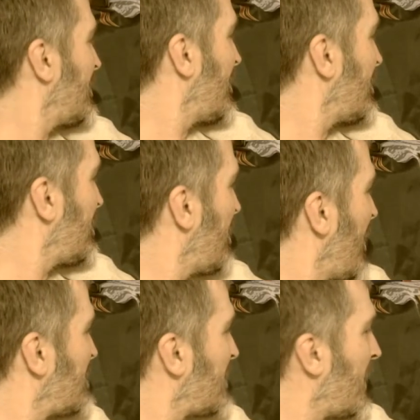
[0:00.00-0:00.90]
you know off of
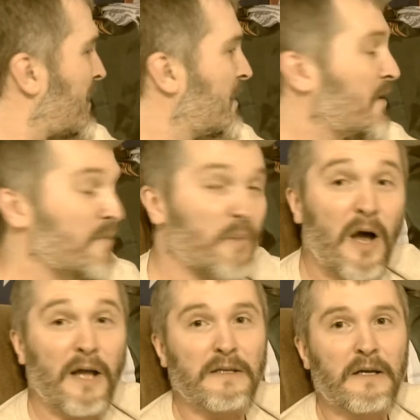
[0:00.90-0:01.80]
Amazon.
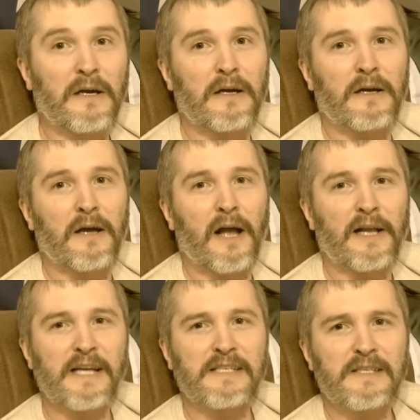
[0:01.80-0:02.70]
But uh, I
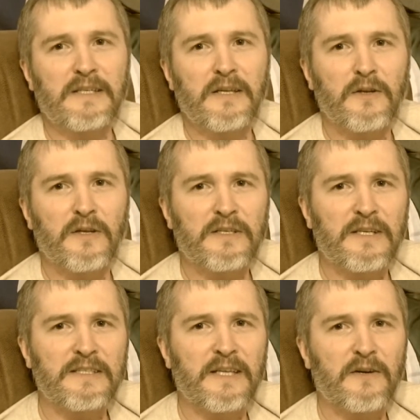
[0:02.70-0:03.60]
guess you could
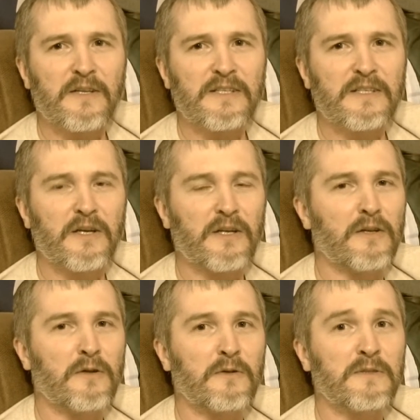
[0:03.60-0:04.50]
consider this good
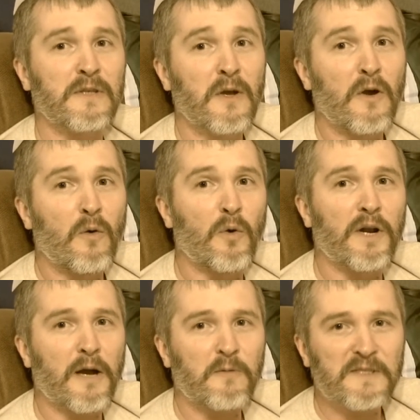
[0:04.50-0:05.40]
news.
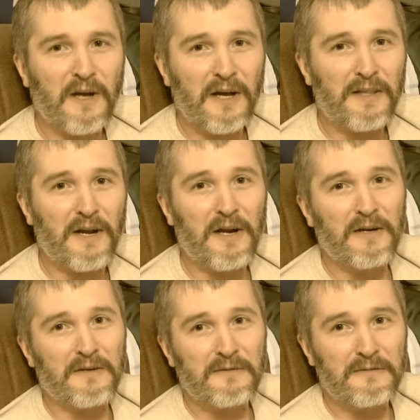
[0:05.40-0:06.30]
When I was on
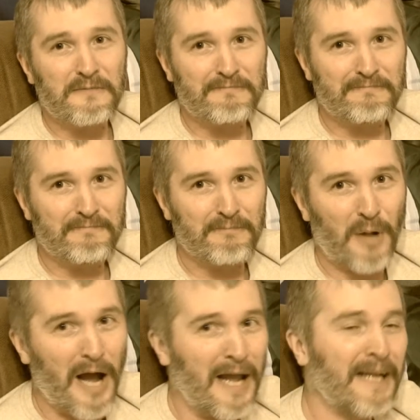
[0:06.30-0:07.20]
there
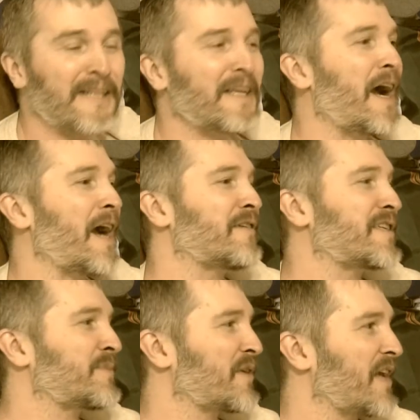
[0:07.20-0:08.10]
buying the
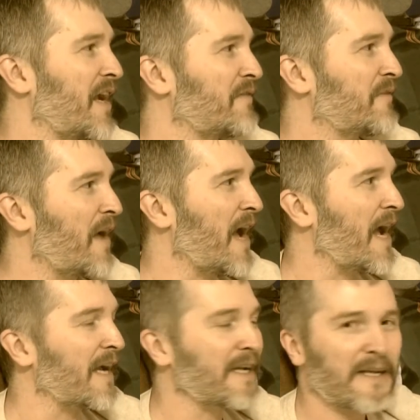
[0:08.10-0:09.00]
Irish Brigade
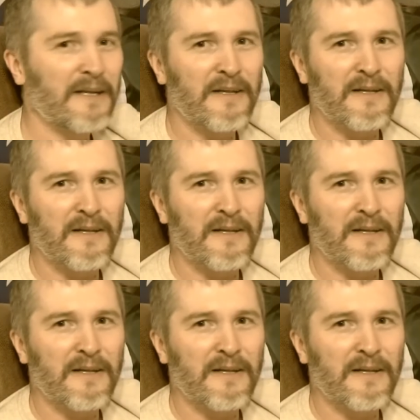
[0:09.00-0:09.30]
flag,